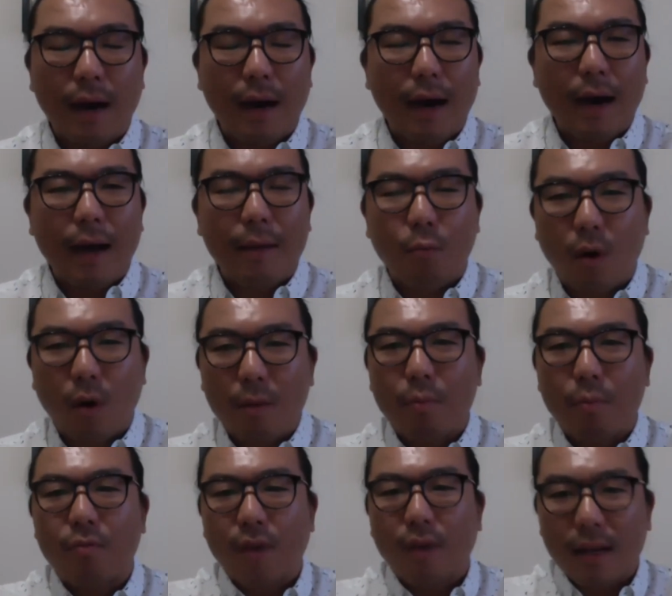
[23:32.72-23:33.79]
I want to
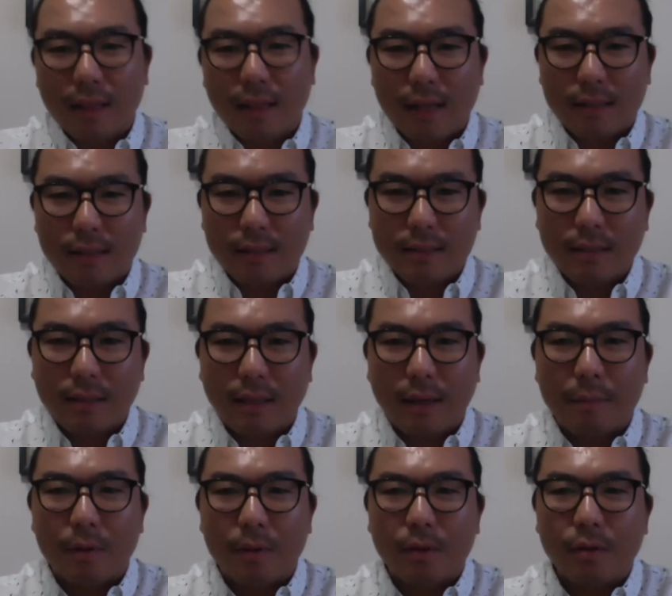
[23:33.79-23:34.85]
provide that
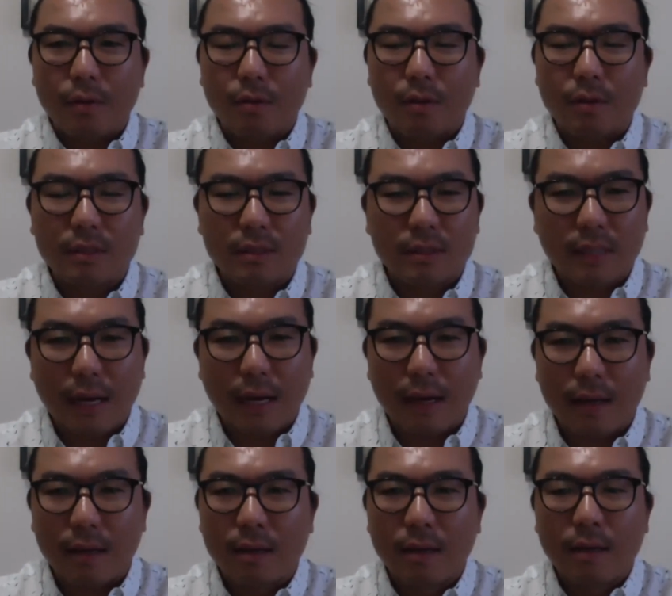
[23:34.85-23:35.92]
disclaimer. You know, this is not
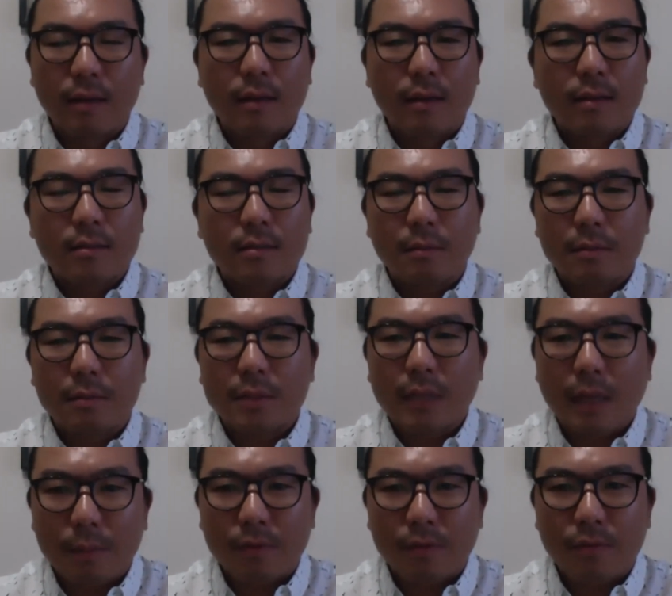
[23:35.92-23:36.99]
some
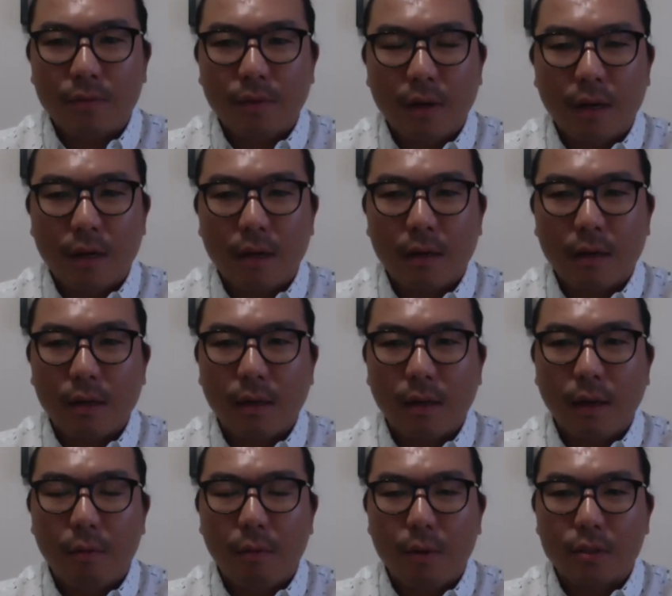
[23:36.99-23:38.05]
type of
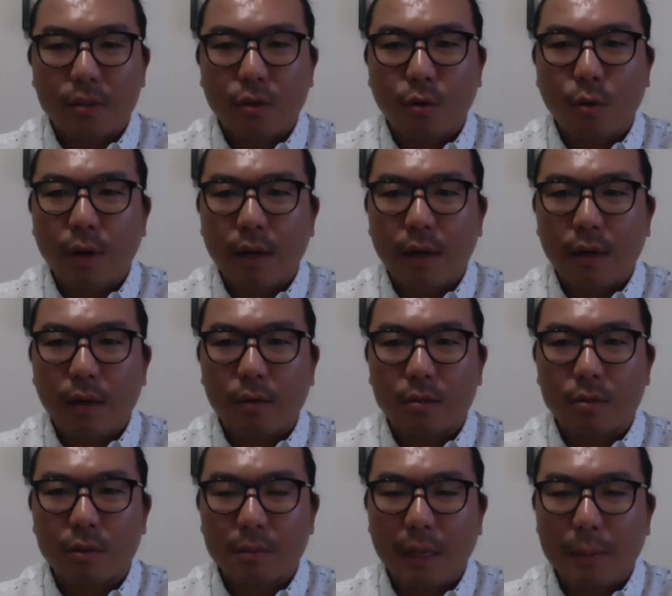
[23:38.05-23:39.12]
get rich quick or
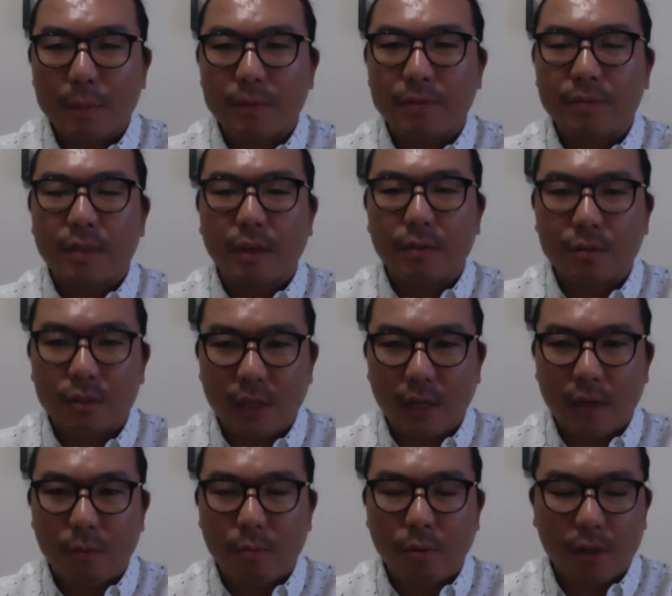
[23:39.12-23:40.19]
some type of
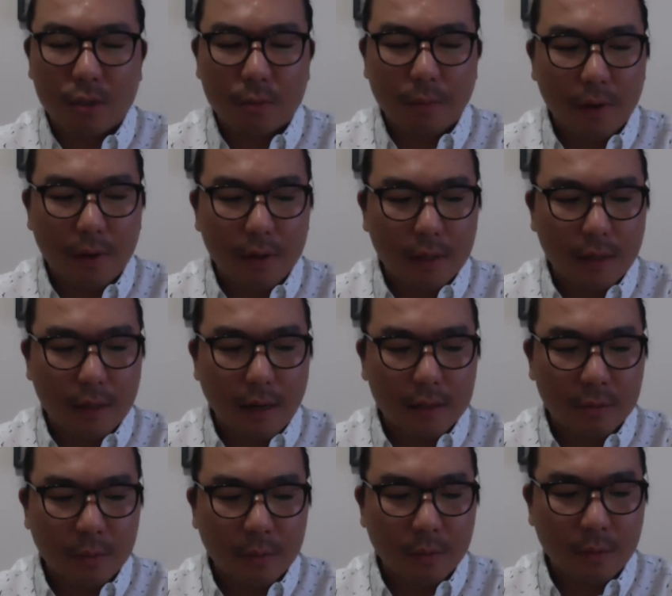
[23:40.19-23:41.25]
self-centered prosperity
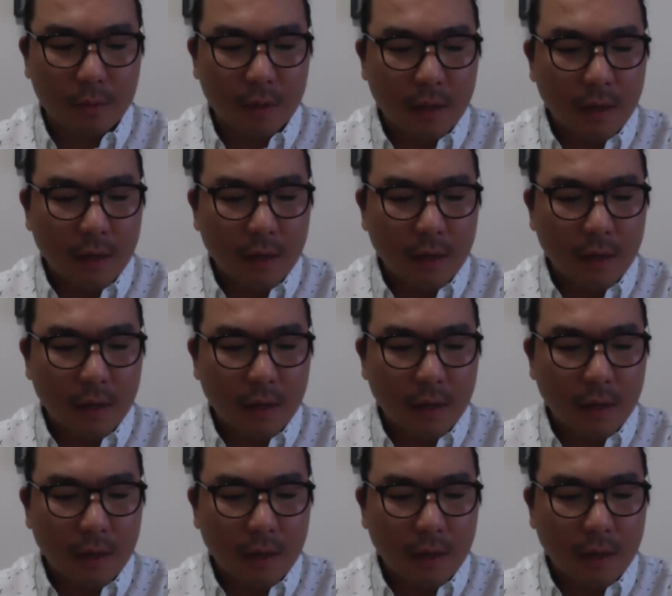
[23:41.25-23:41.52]
gospel.